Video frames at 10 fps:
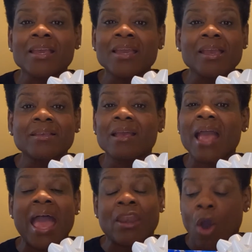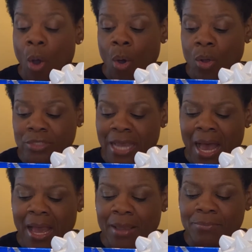thing at all
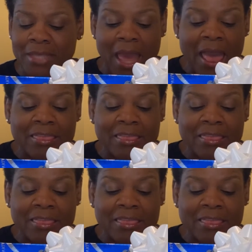times,